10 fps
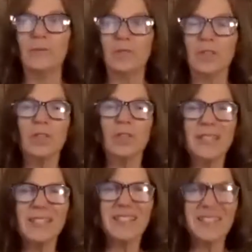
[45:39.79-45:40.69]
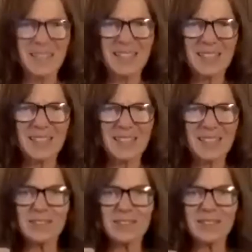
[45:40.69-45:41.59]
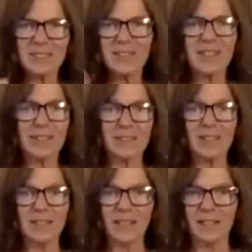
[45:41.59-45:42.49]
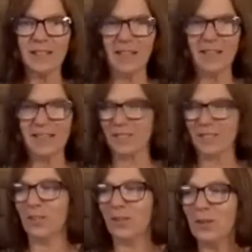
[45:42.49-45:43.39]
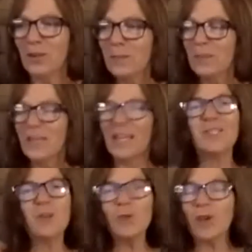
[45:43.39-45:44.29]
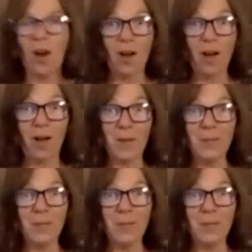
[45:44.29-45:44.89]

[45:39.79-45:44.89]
they're kind of cluck cluck cluck cluck cluck cluck clucking kind of deal. It's so calm,